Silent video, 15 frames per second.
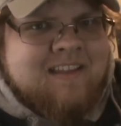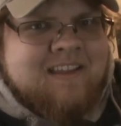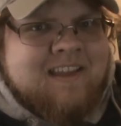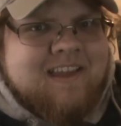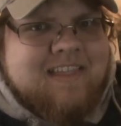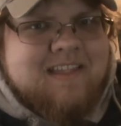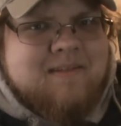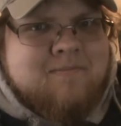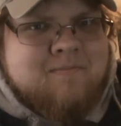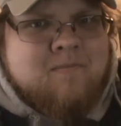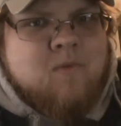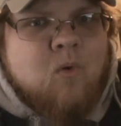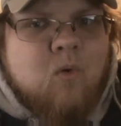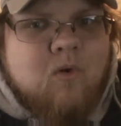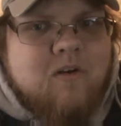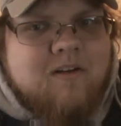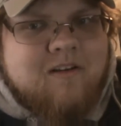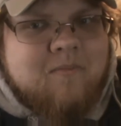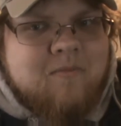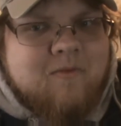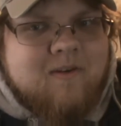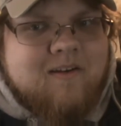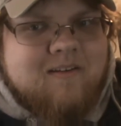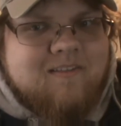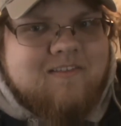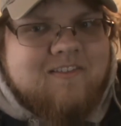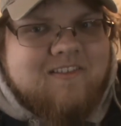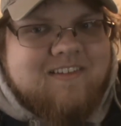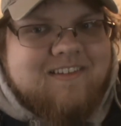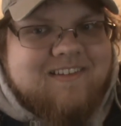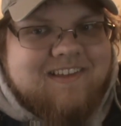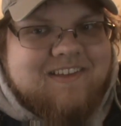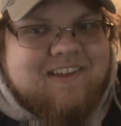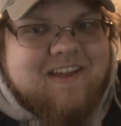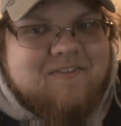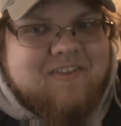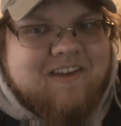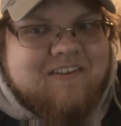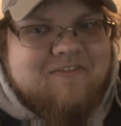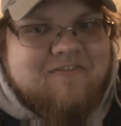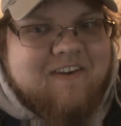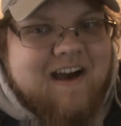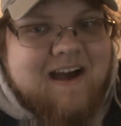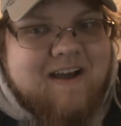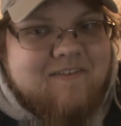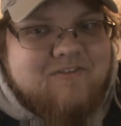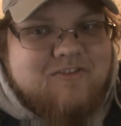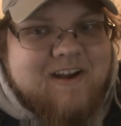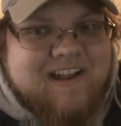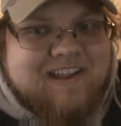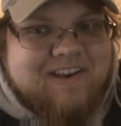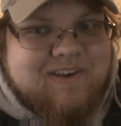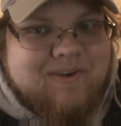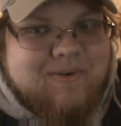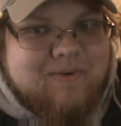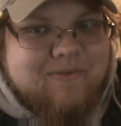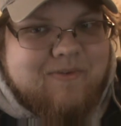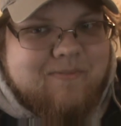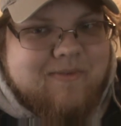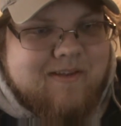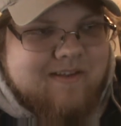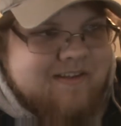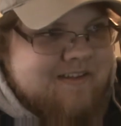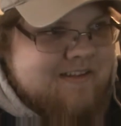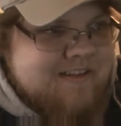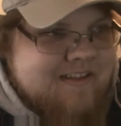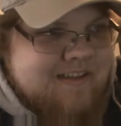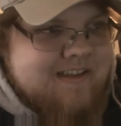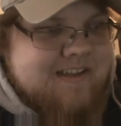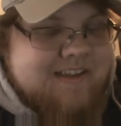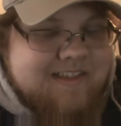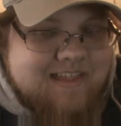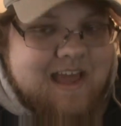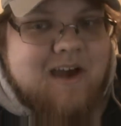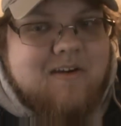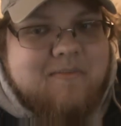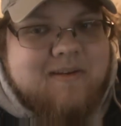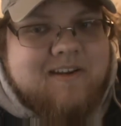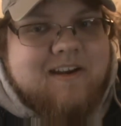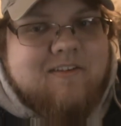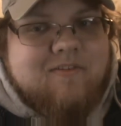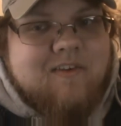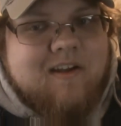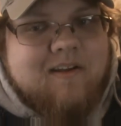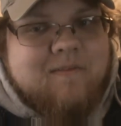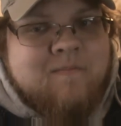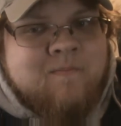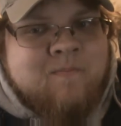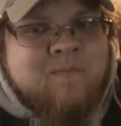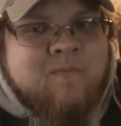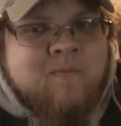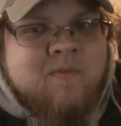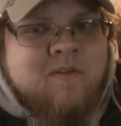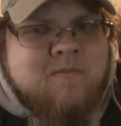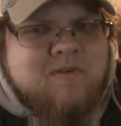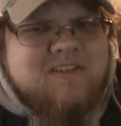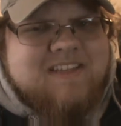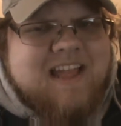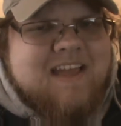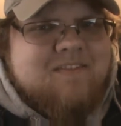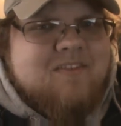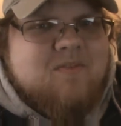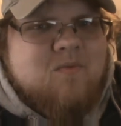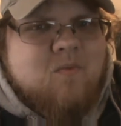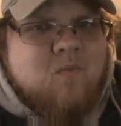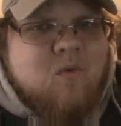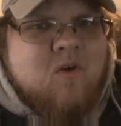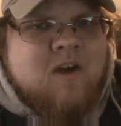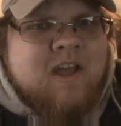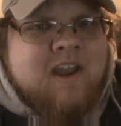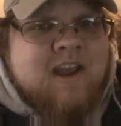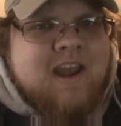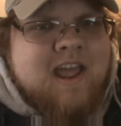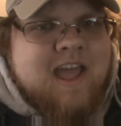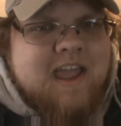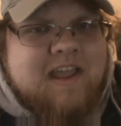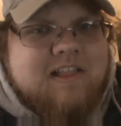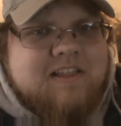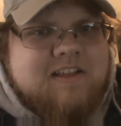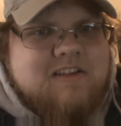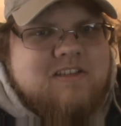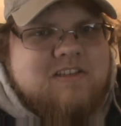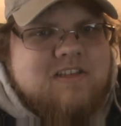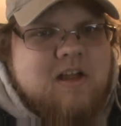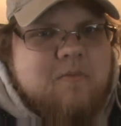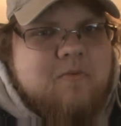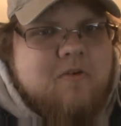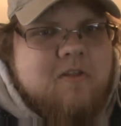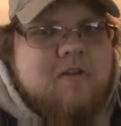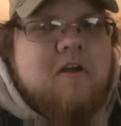and then more come around, so like you have like 5 tracking you or something. That would be terrifying. But just having one alien stop and like,